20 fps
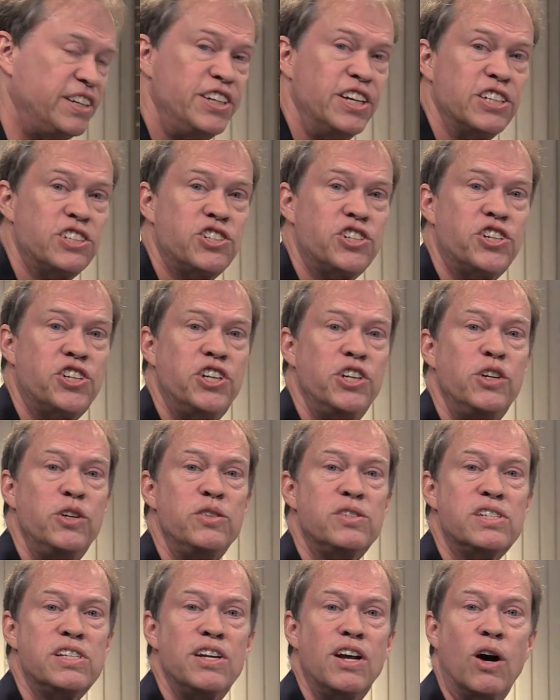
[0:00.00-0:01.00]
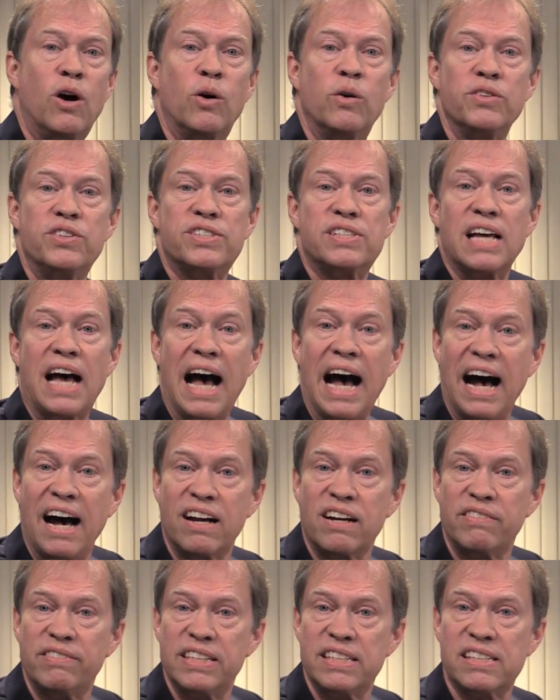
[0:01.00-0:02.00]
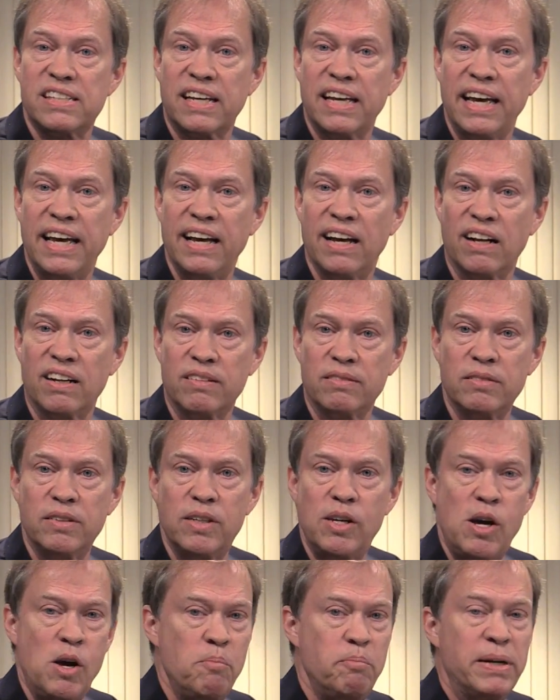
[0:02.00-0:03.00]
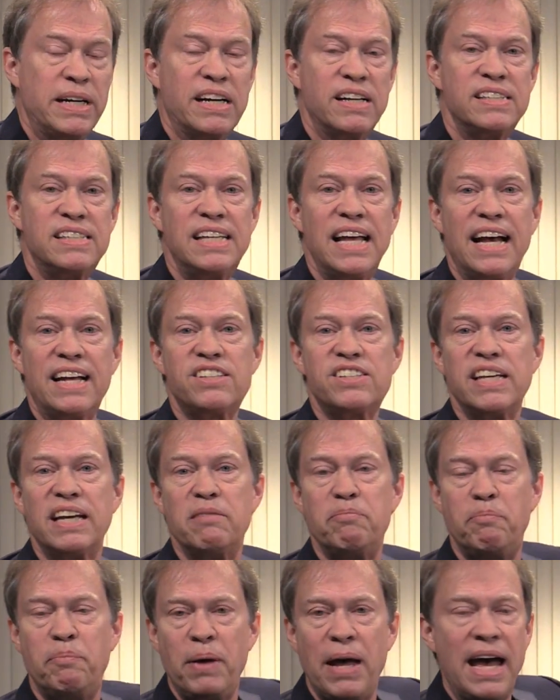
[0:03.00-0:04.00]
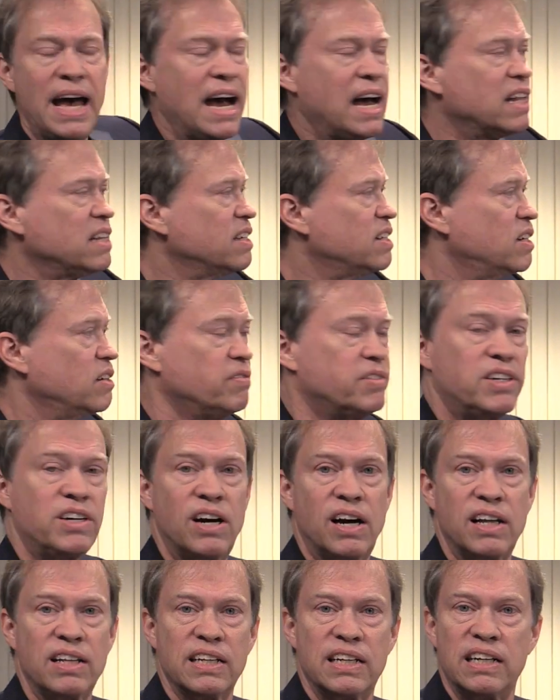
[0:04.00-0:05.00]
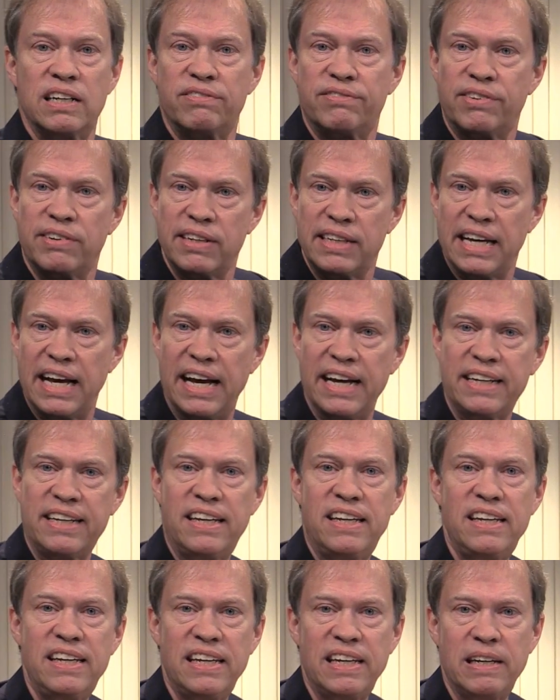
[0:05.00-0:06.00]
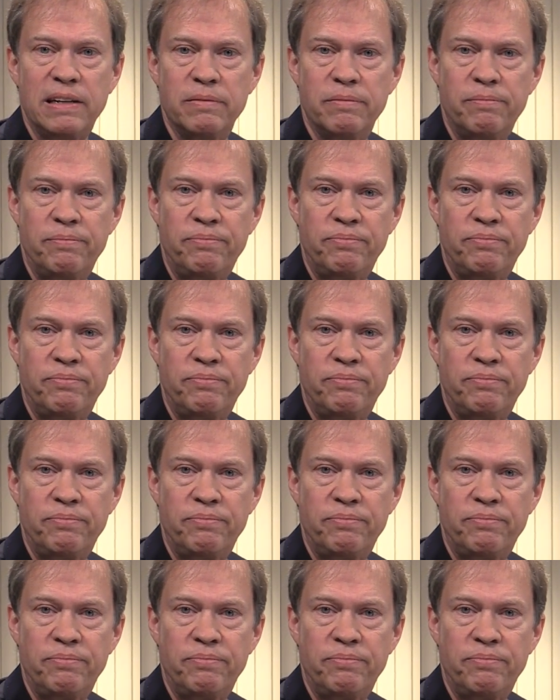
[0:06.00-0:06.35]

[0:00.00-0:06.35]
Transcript: Just choose notes out of the scale, because that's a palette of color for that key.